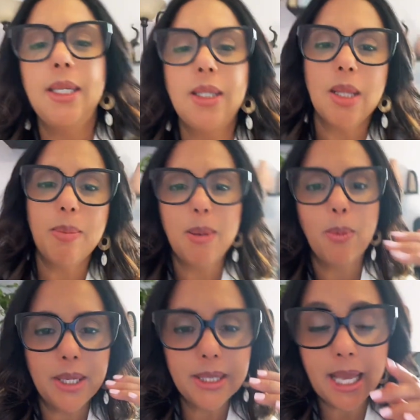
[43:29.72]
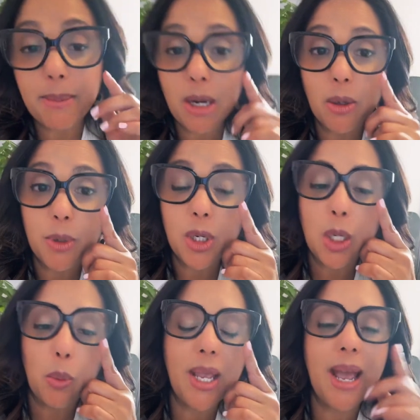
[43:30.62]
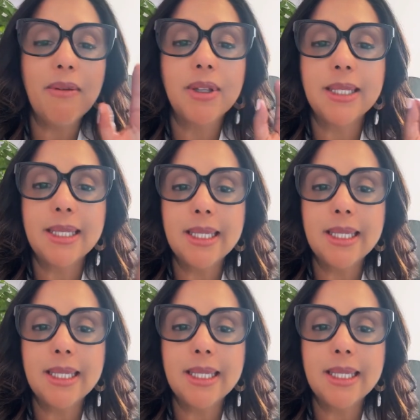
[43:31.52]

These are the people inside my community. We have